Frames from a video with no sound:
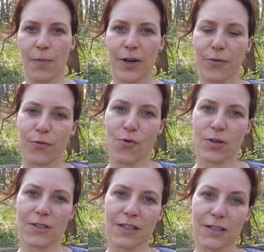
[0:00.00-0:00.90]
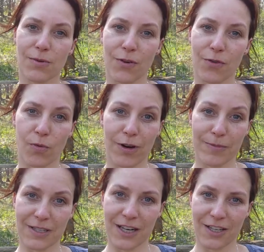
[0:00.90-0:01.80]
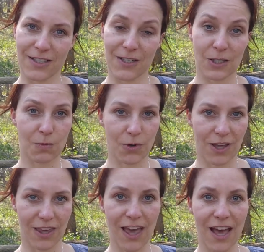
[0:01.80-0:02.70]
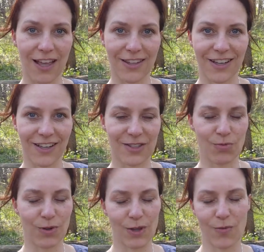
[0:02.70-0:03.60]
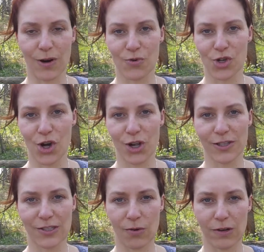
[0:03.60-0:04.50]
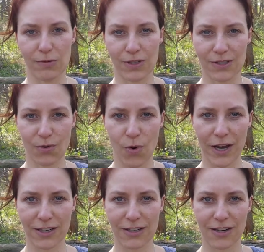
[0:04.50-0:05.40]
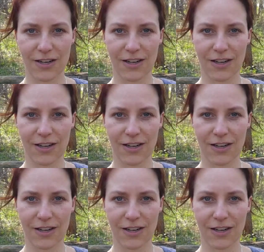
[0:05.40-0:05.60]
But of course, it is one of the warmest days this spring yet, and it's a really warm shawl. So it was quite